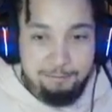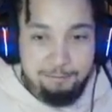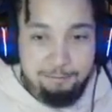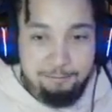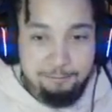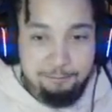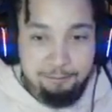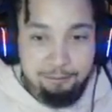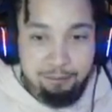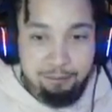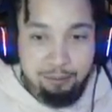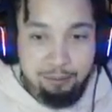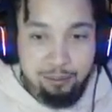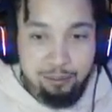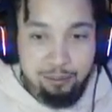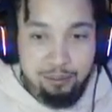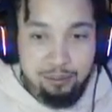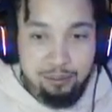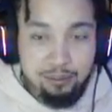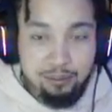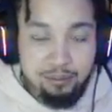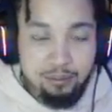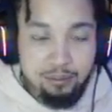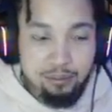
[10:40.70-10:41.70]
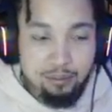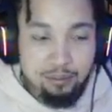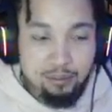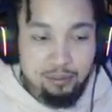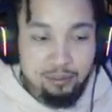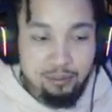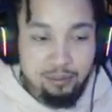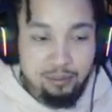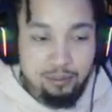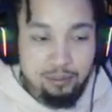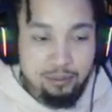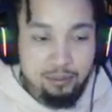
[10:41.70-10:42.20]

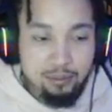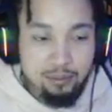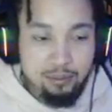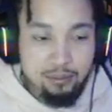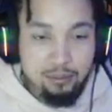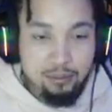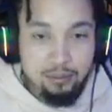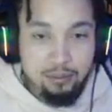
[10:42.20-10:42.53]
Nothing is said.